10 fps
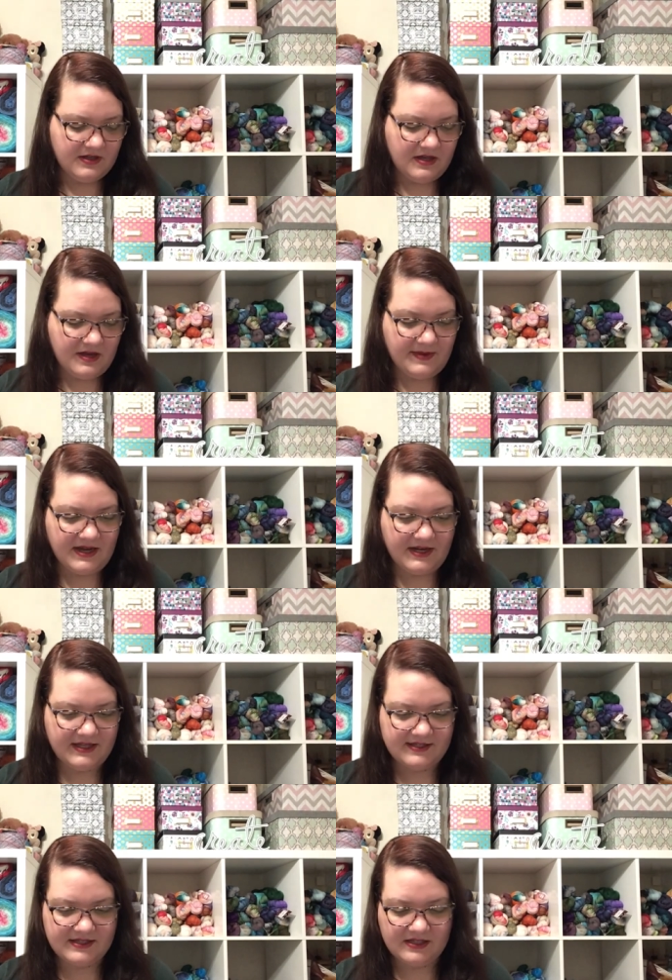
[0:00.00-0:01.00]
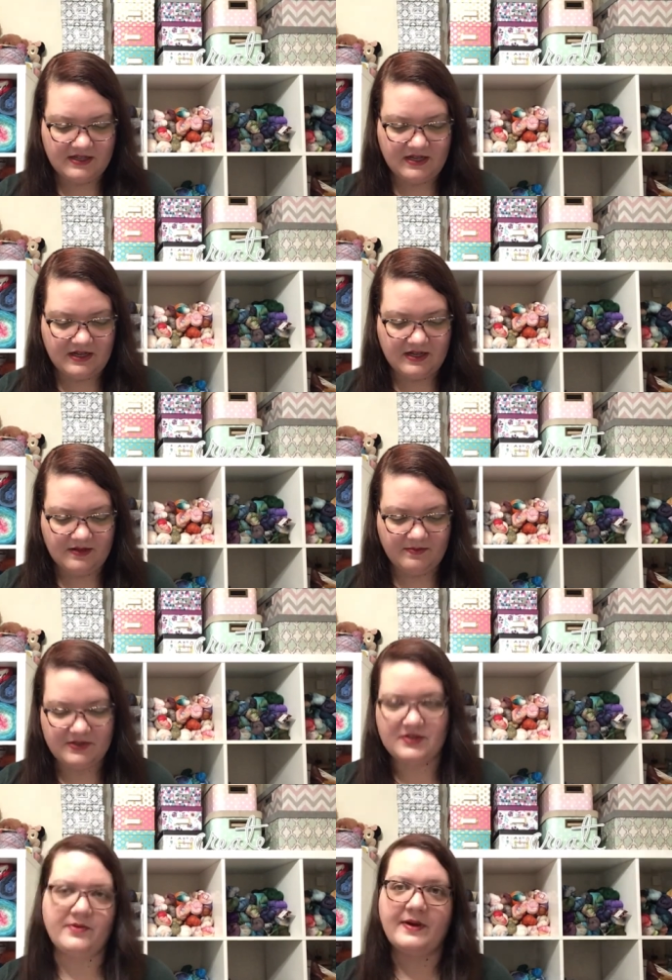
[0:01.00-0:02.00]
about it. Um,
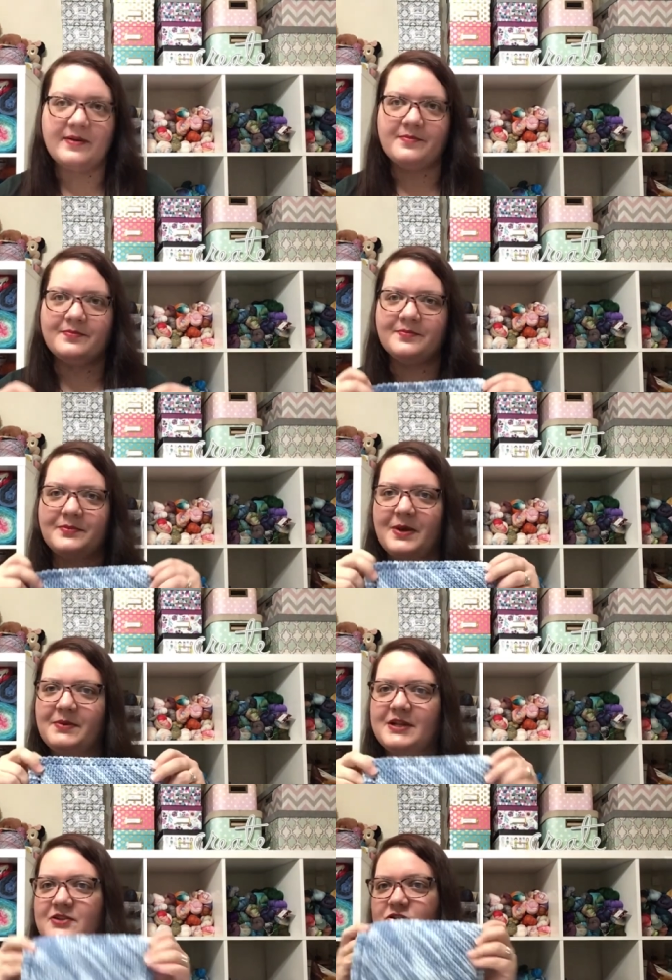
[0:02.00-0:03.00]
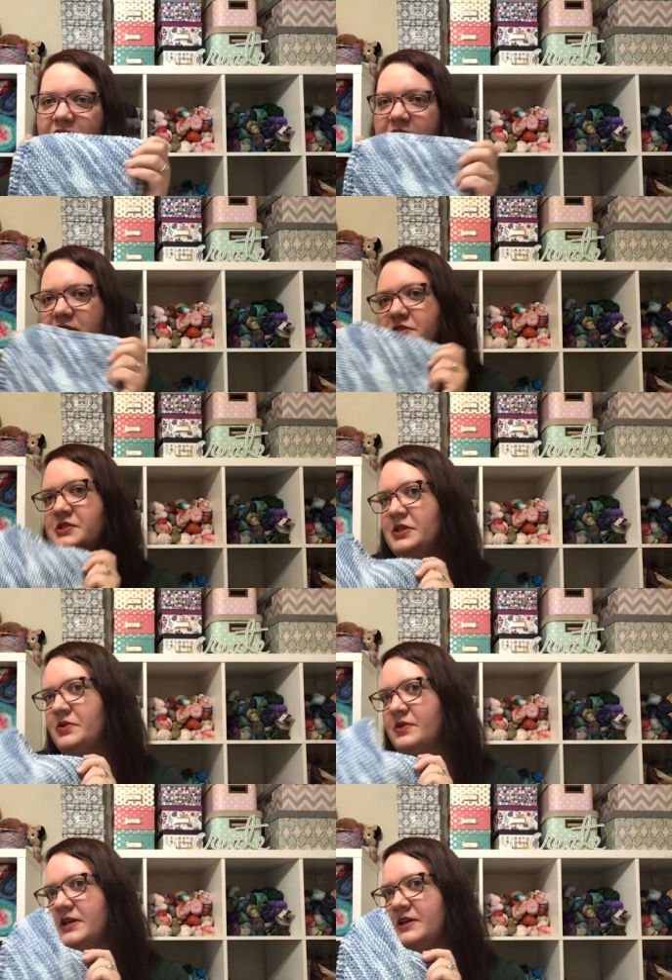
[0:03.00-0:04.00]
so I'm probably going to try to
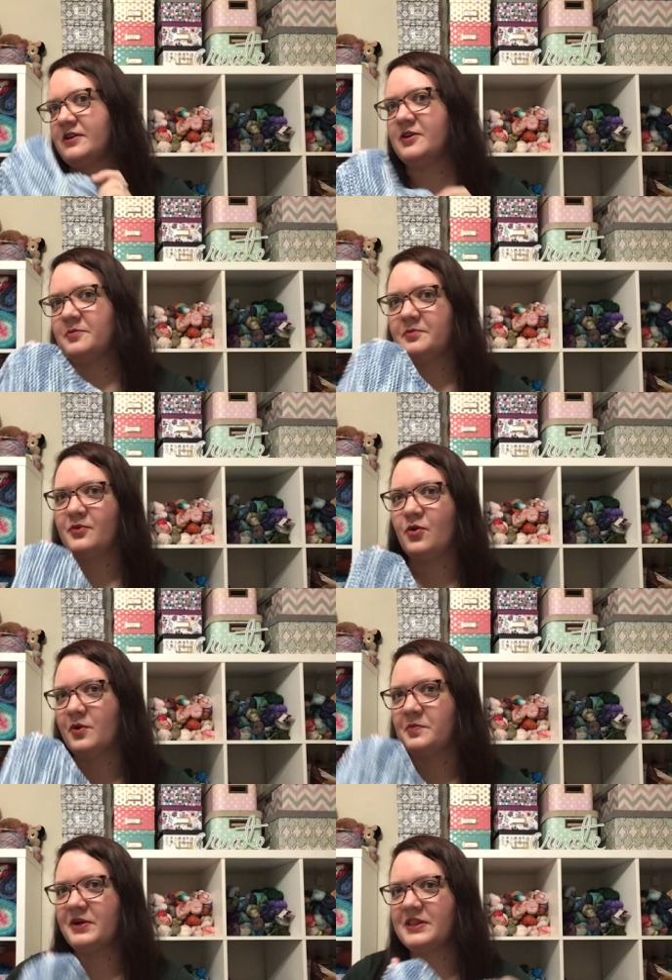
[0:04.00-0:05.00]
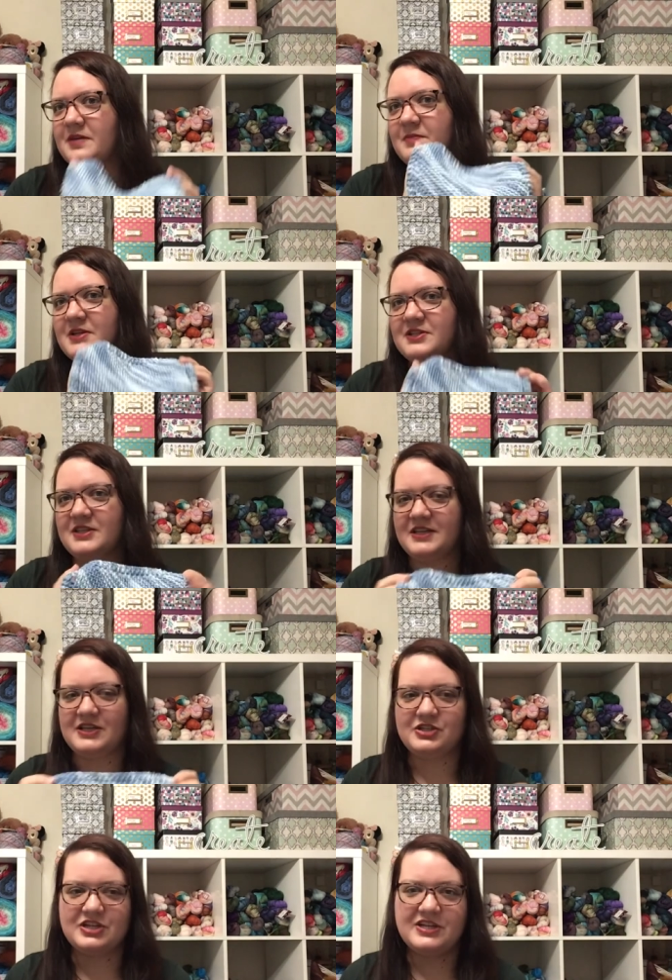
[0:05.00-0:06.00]
slowly incorporate them into the
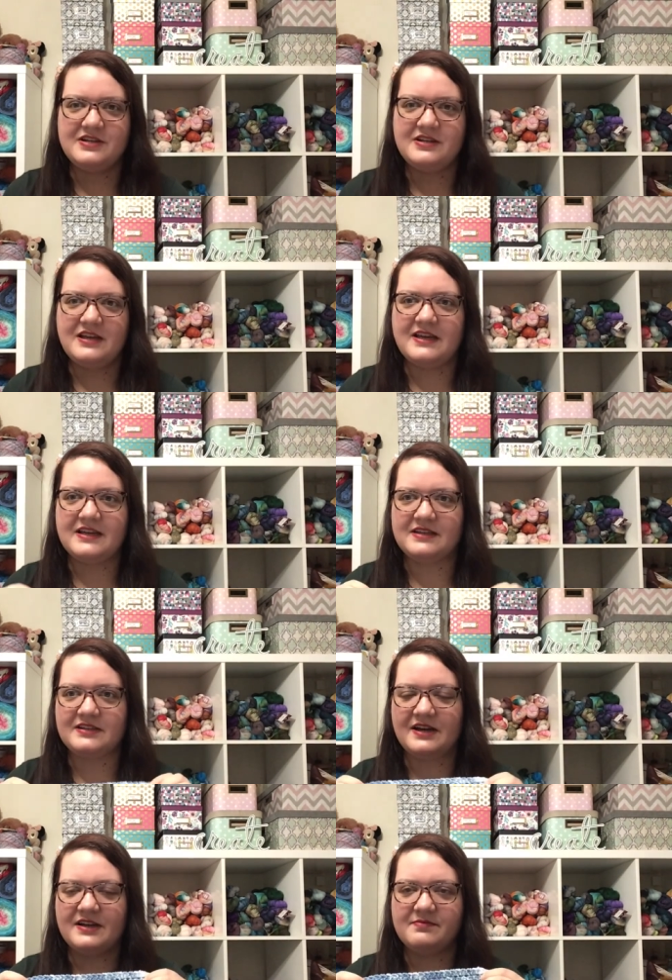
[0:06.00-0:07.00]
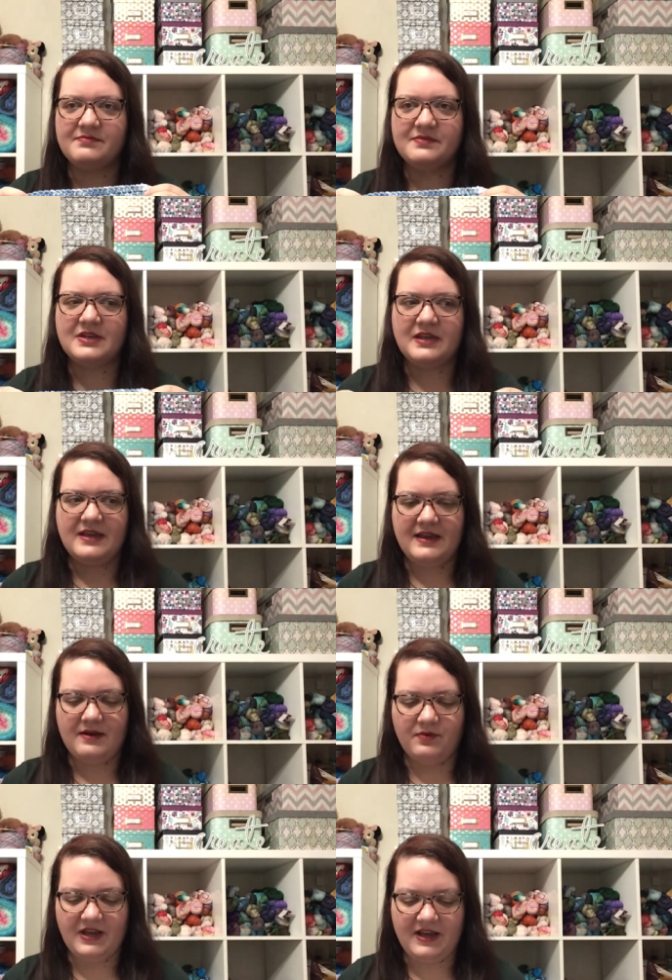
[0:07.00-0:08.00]
kitchen. And um, I
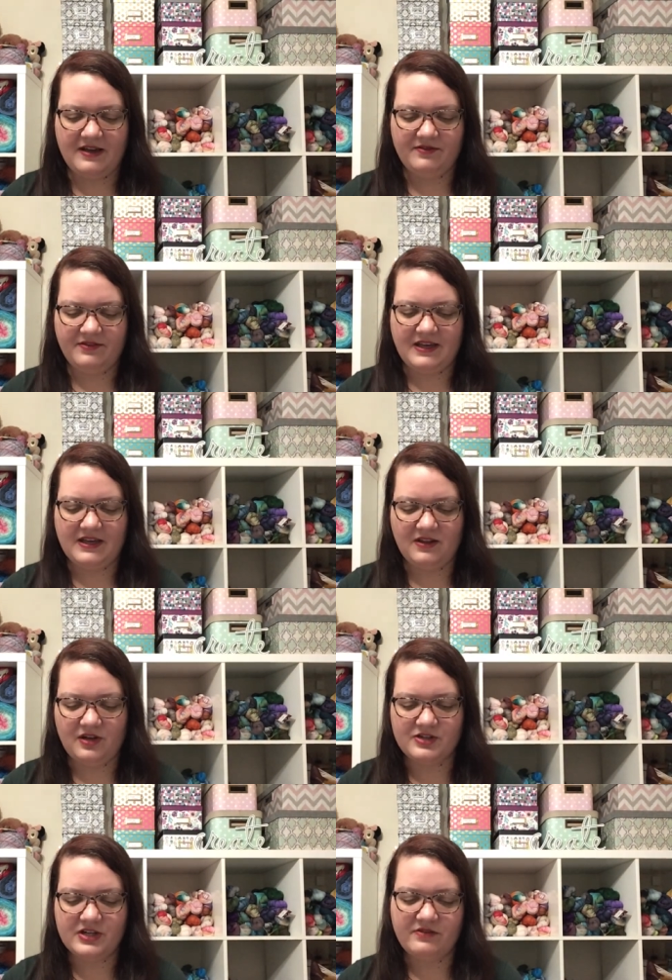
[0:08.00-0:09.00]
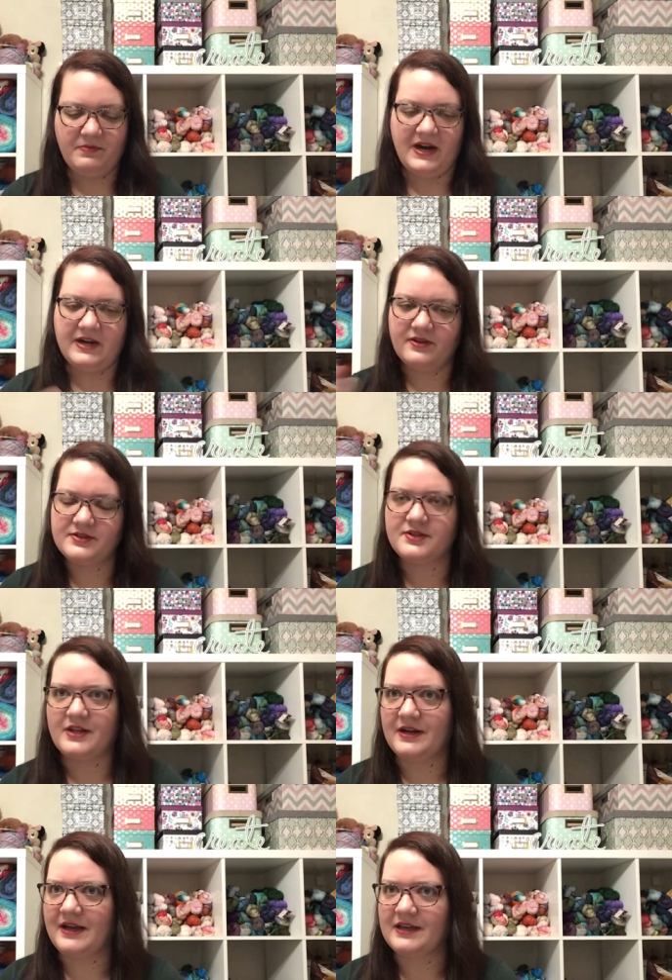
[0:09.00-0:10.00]
want to have like a large enough pile so
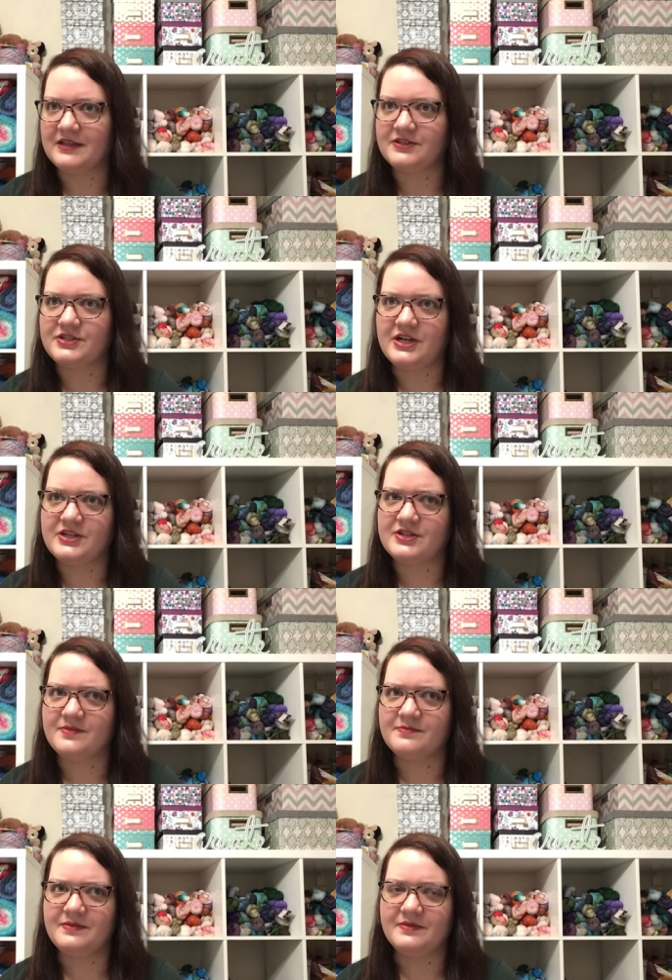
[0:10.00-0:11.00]
that I can change them